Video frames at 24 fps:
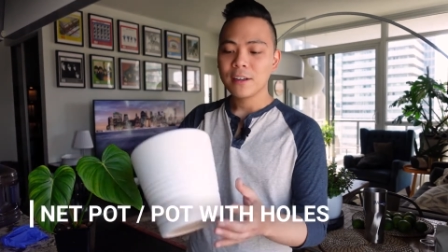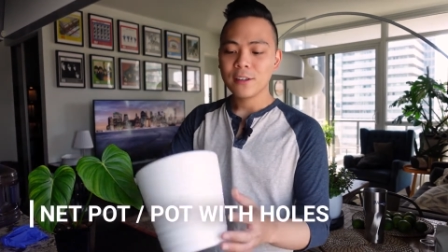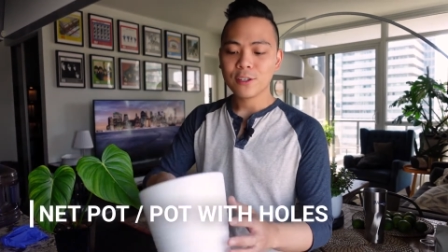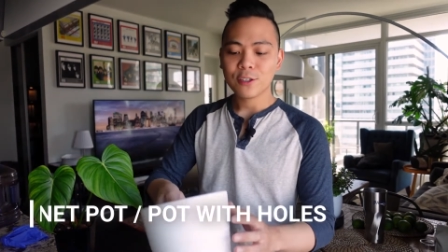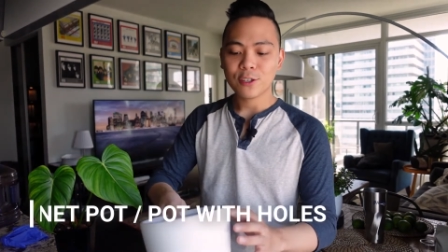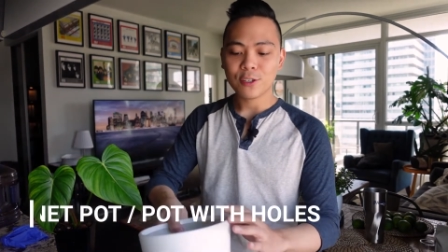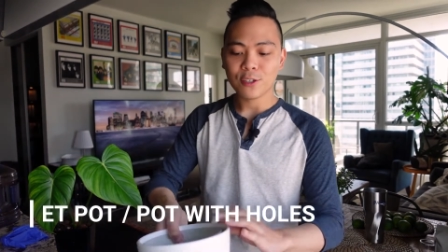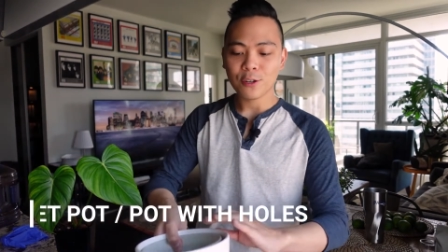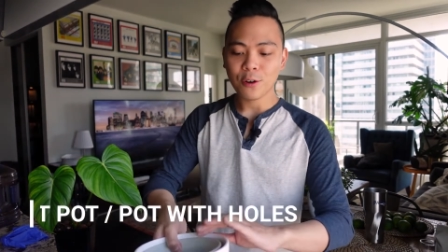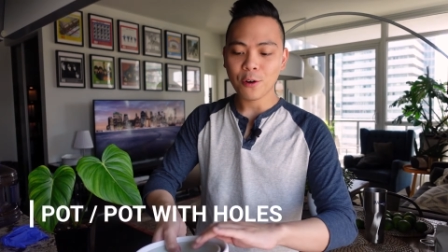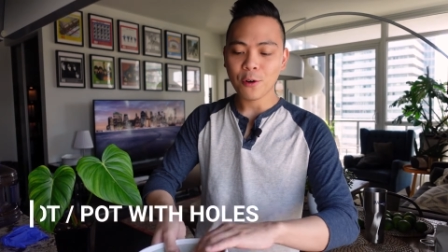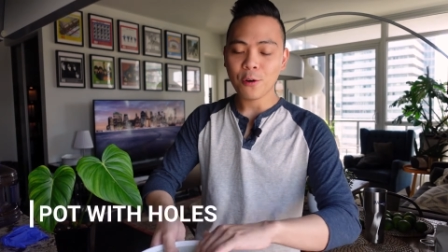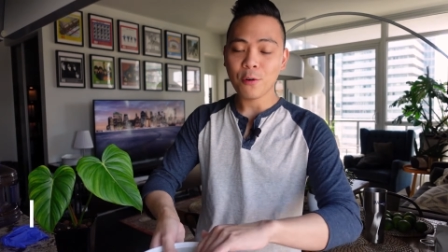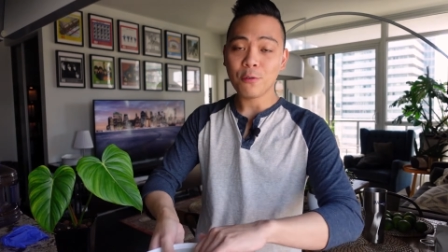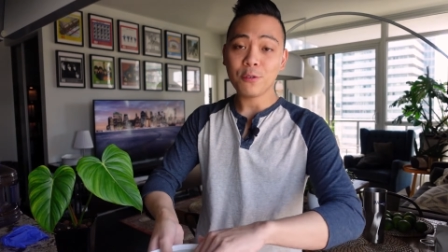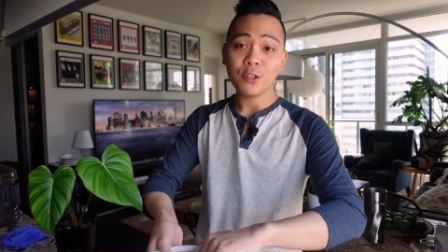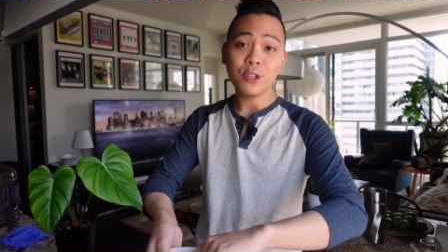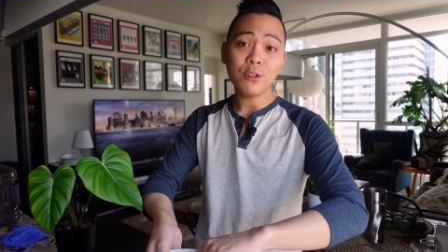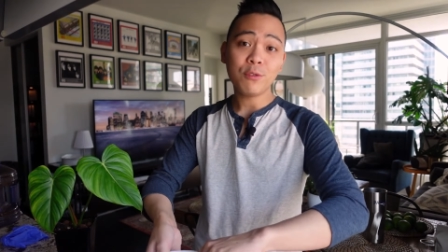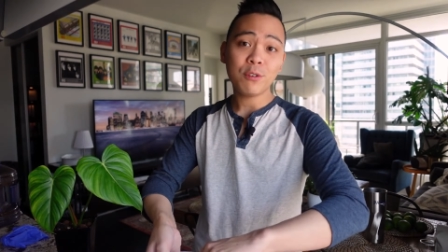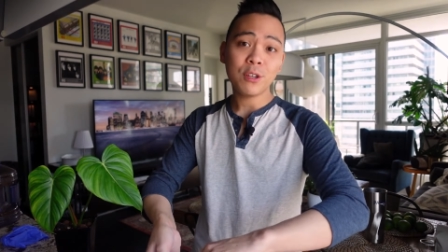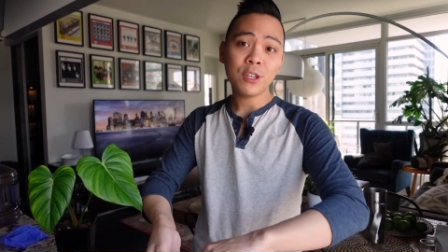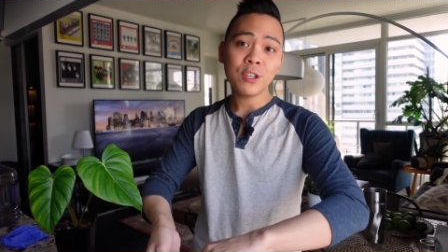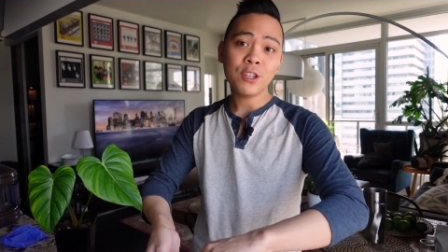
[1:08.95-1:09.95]
So
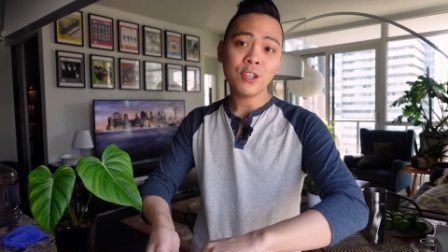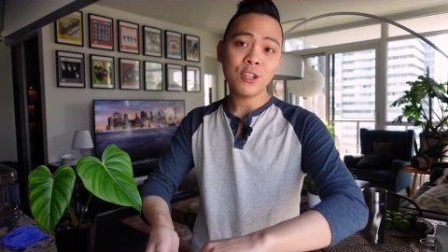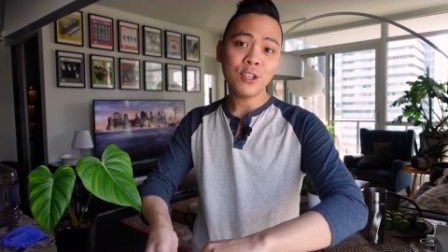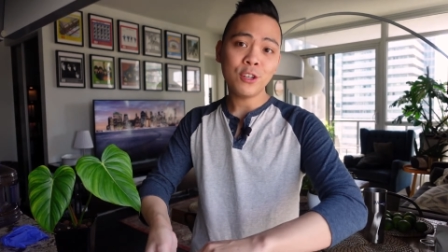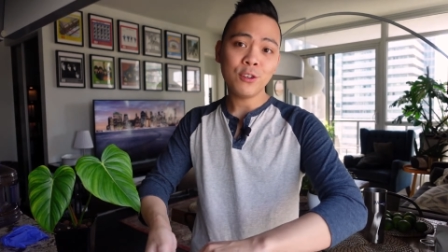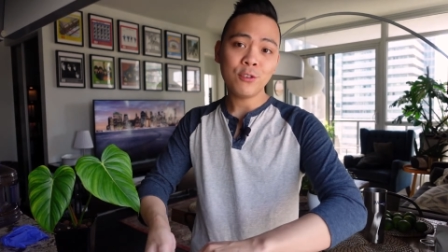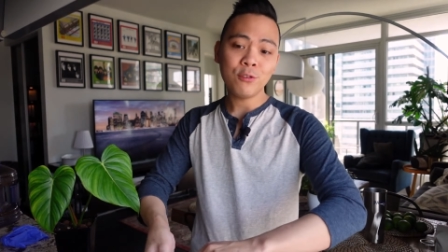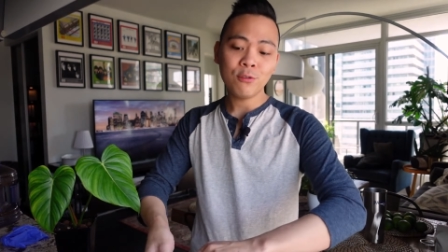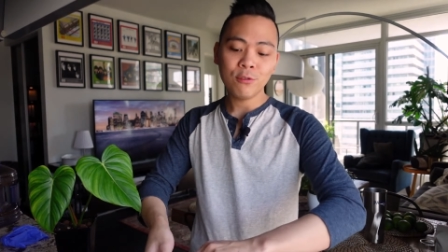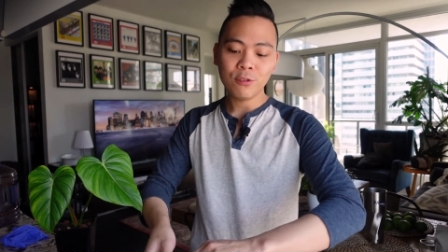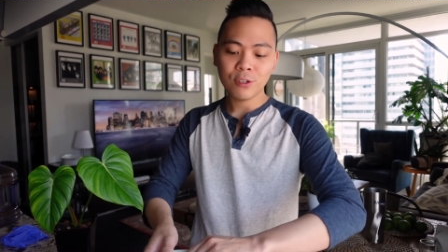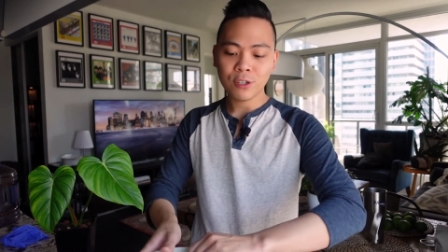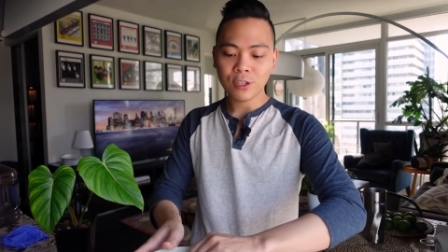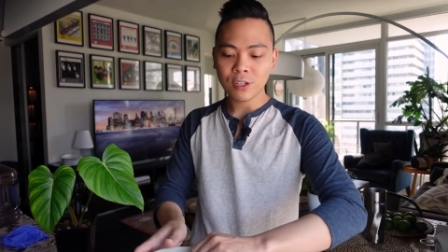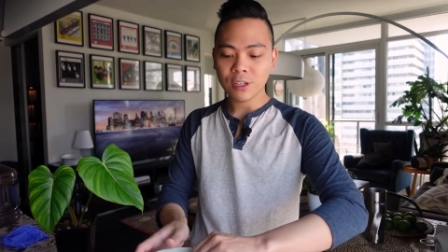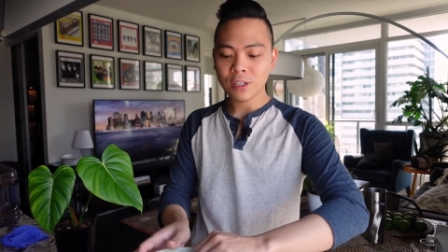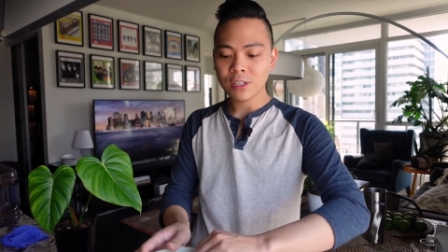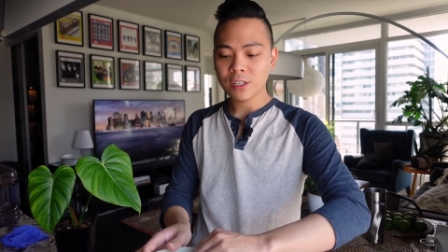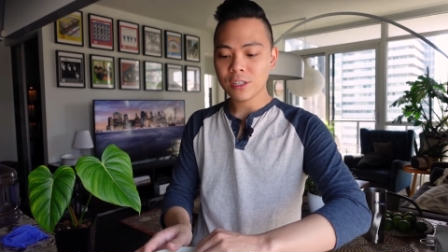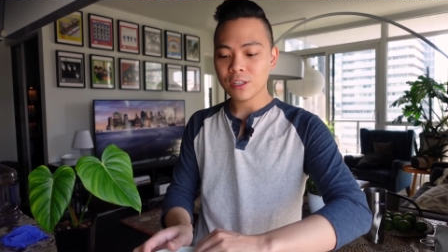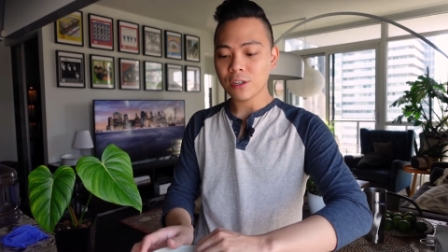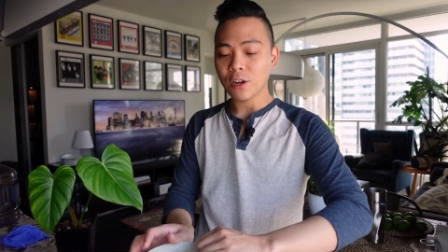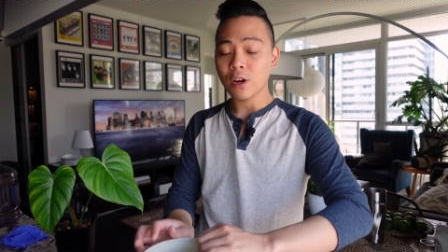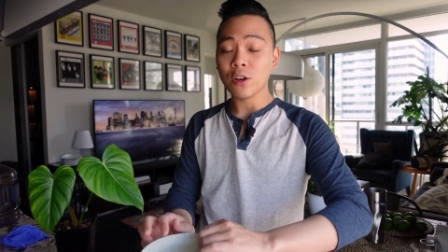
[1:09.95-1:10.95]
you can use
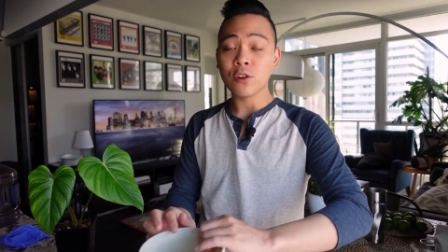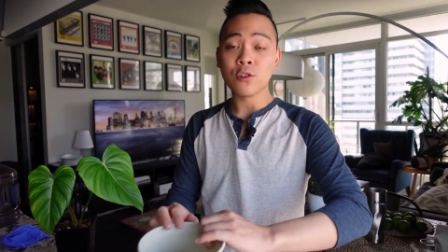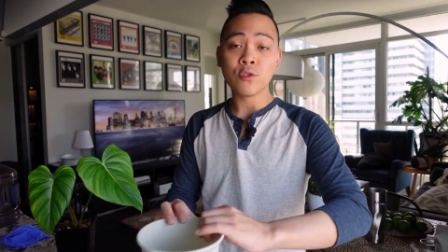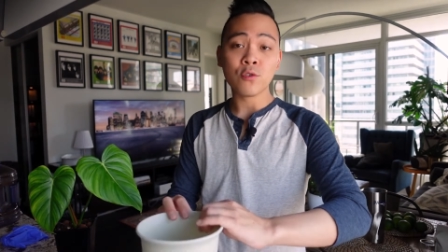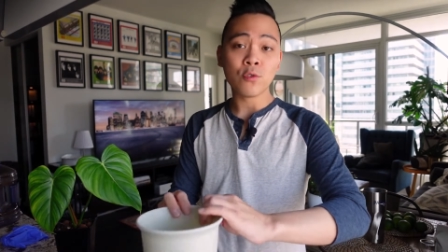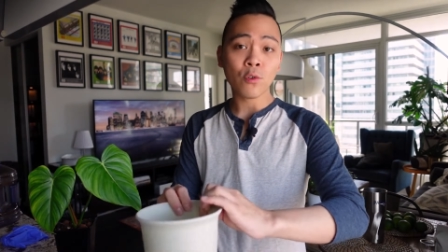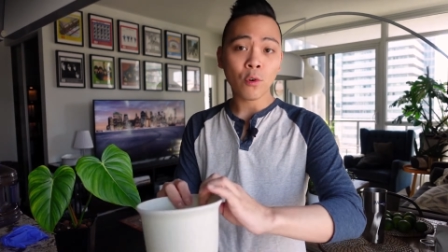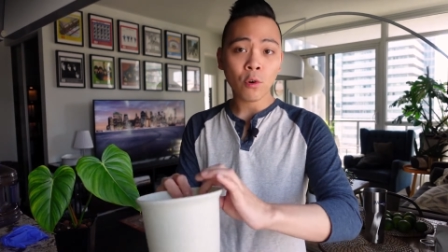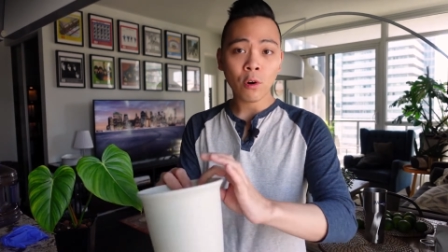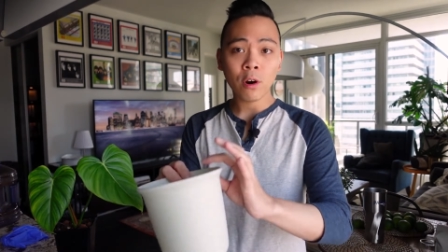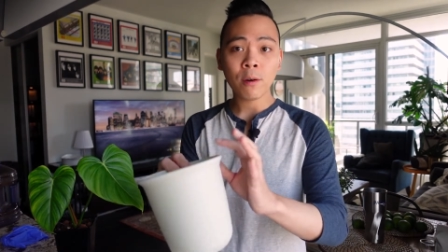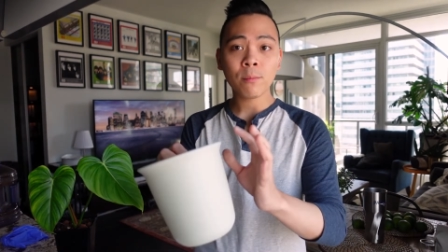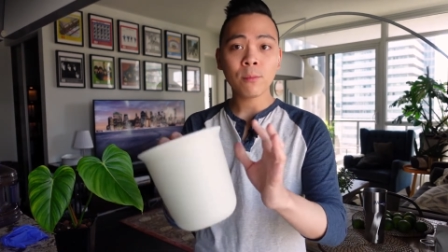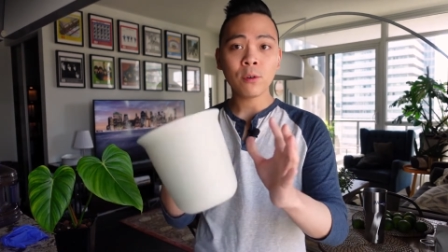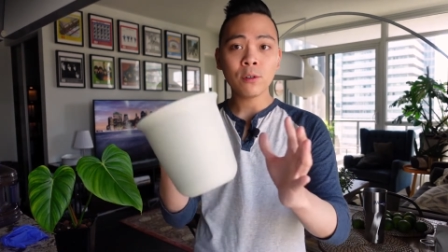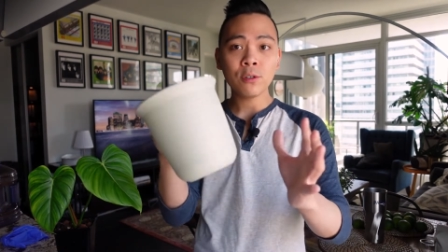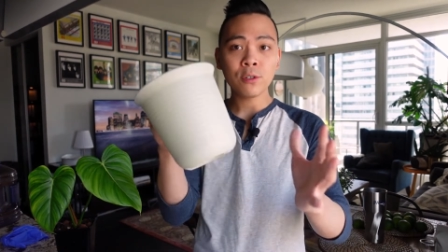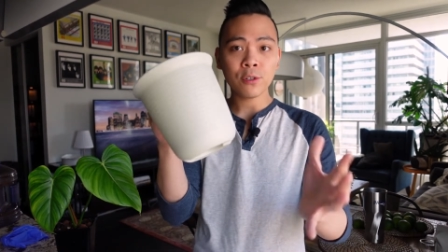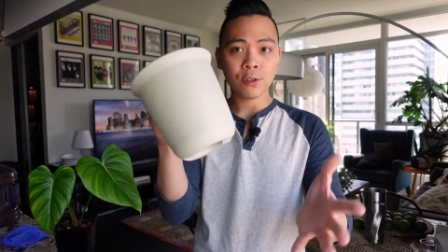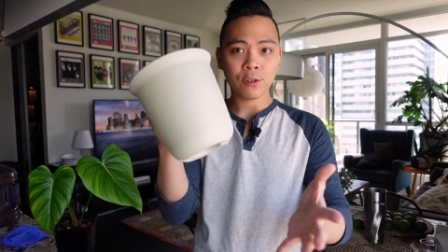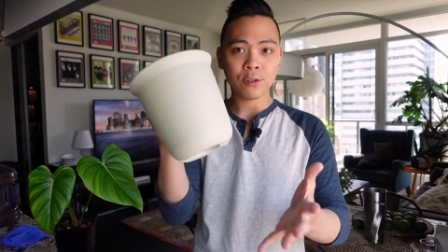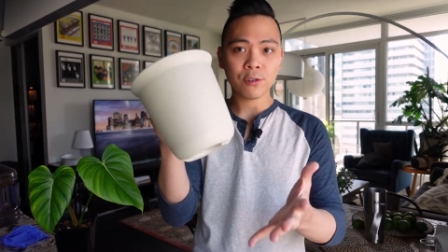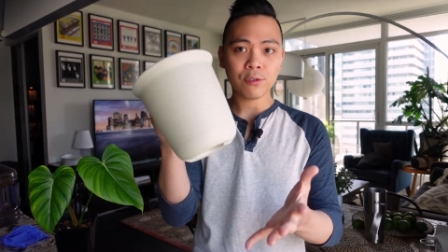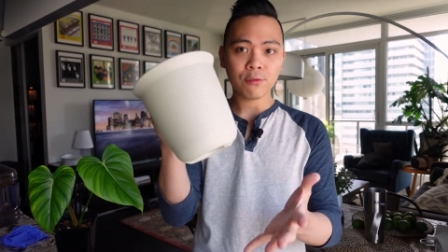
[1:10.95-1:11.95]
just a normal
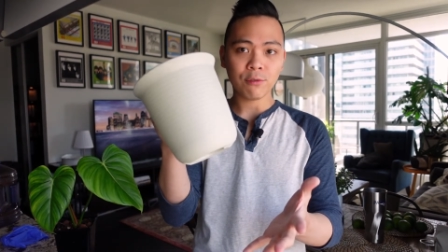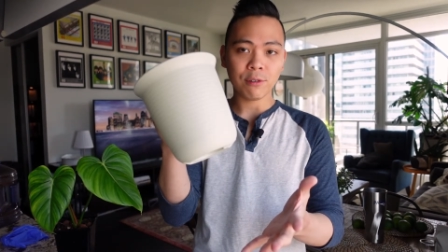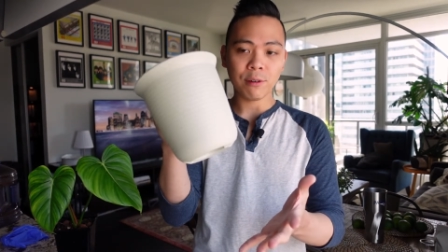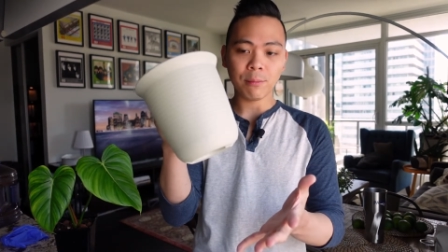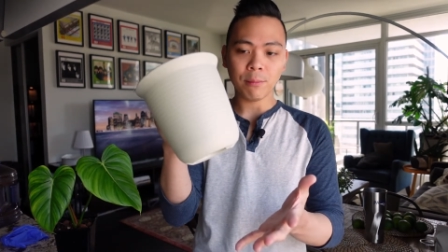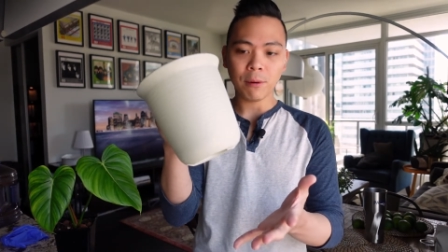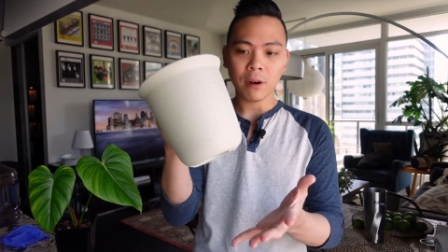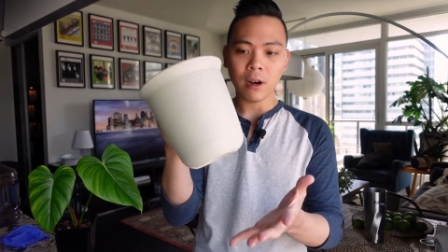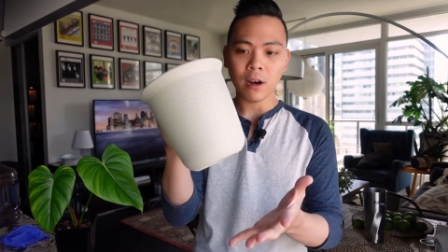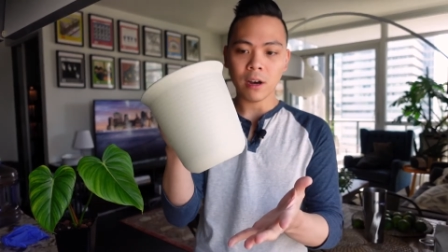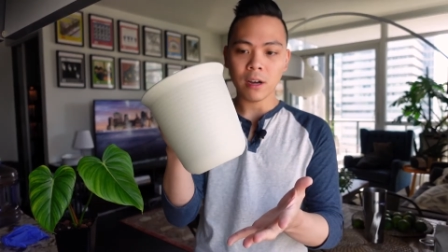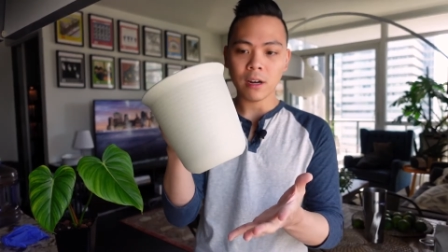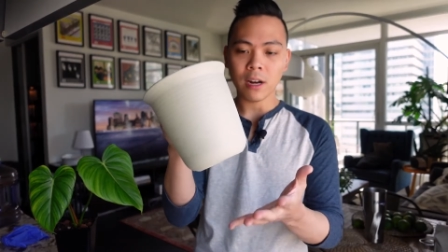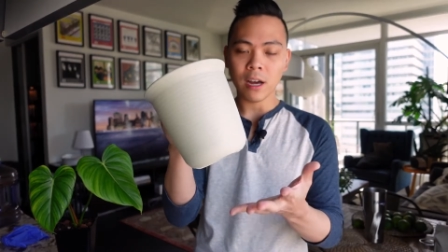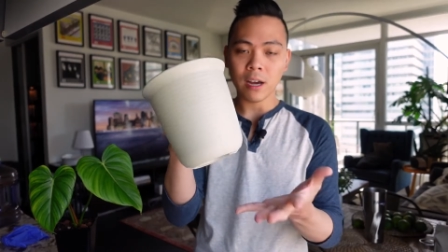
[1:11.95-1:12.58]
nursery pot.